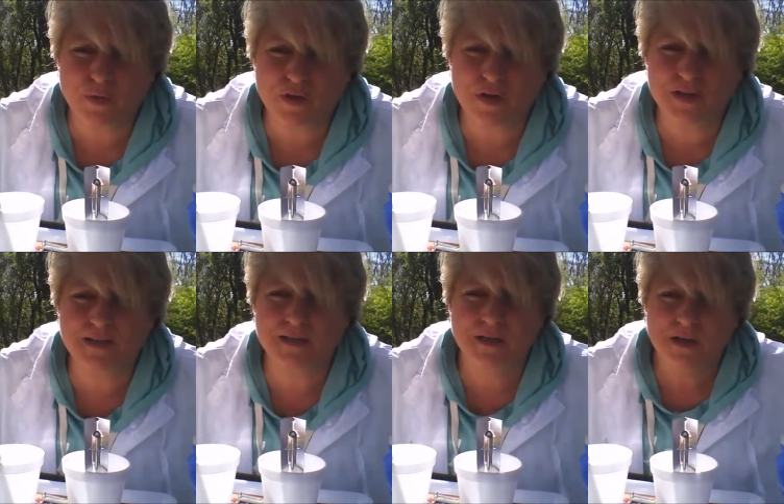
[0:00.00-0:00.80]
the
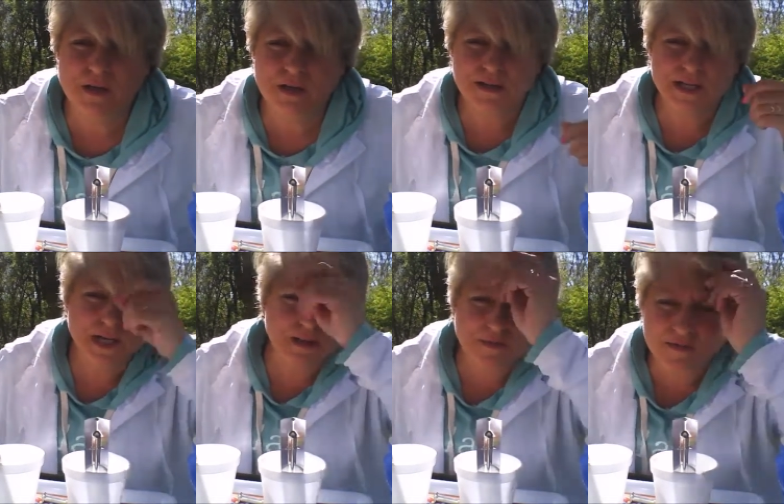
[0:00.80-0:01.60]

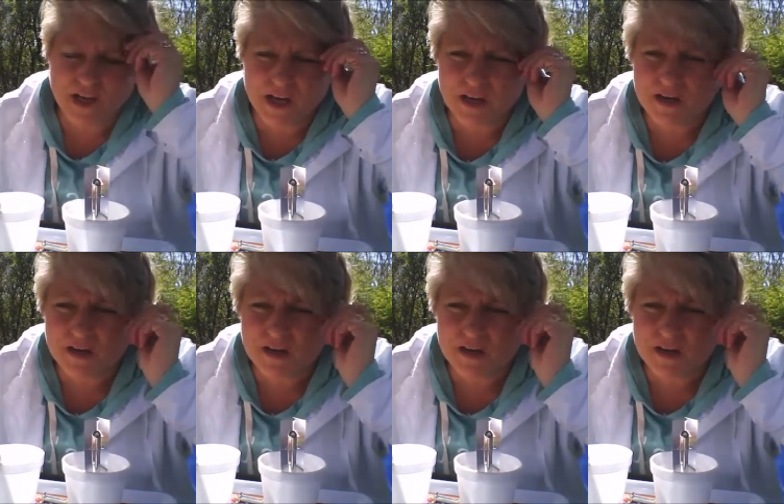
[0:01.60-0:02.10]
time we've got.